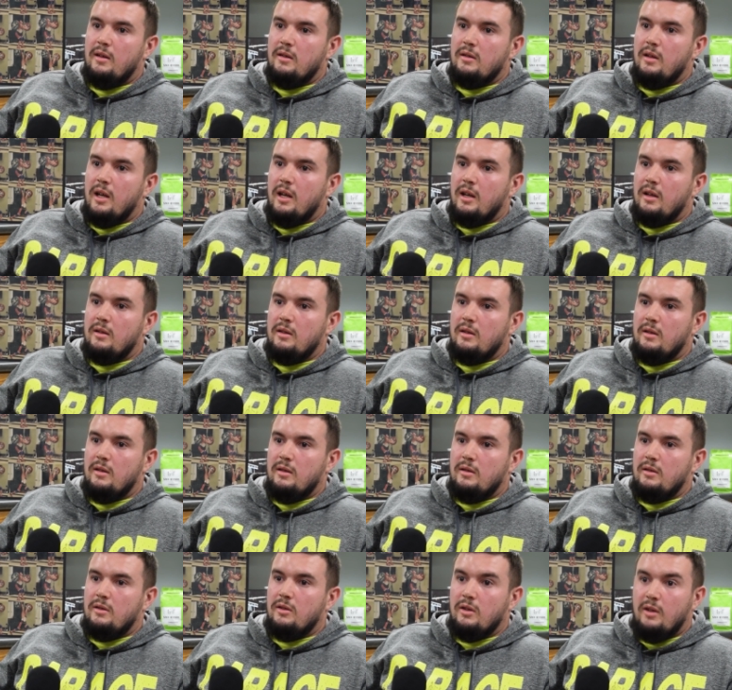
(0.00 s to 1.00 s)
like
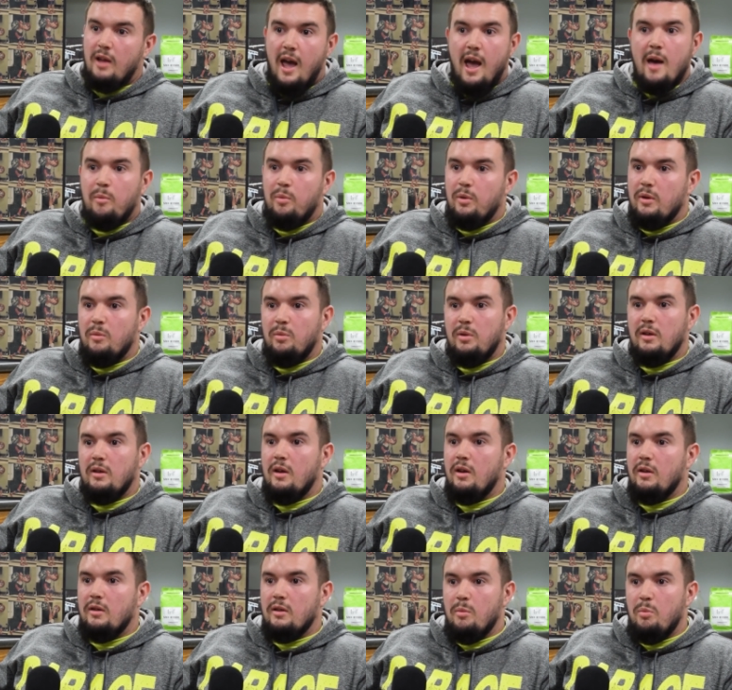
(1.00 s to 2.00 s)
just happy to be
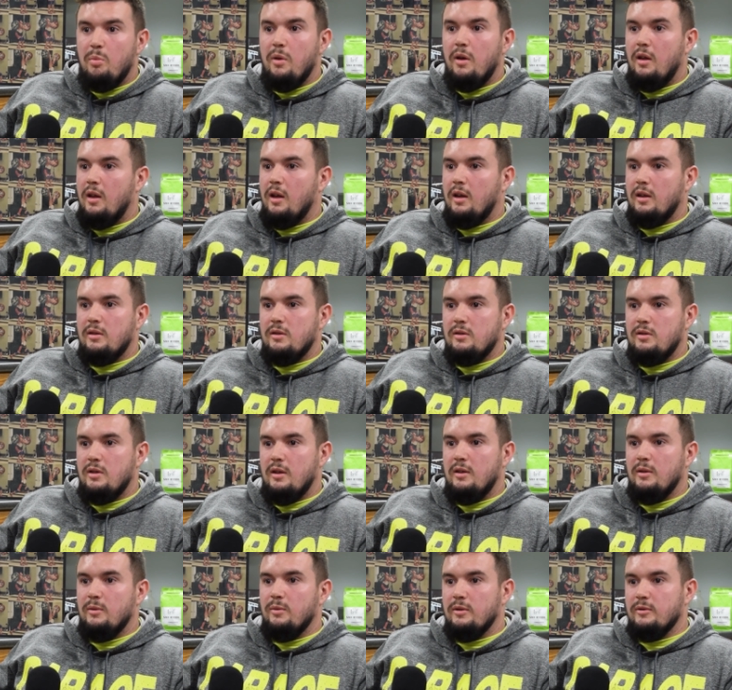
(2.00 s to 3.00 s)
there. The, so you're like, saying that
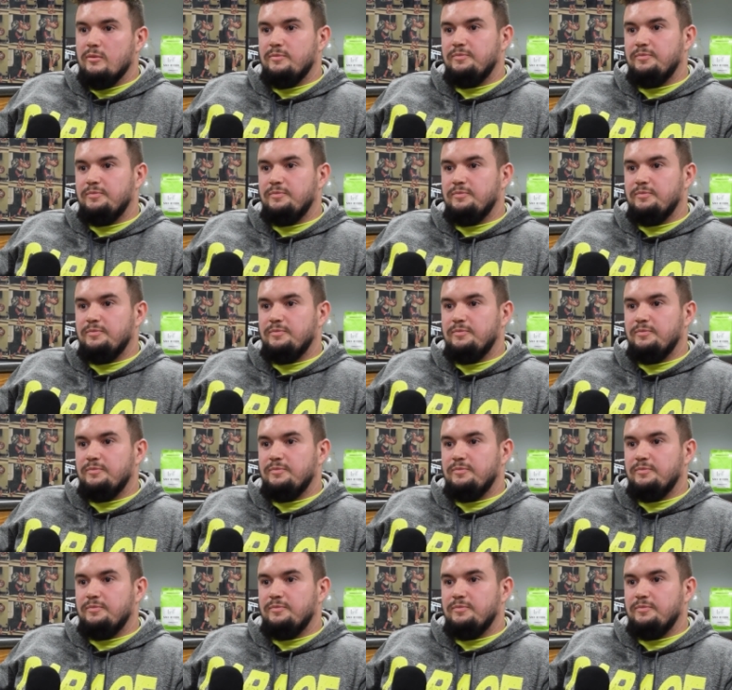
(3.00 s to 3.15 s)
genuine. you would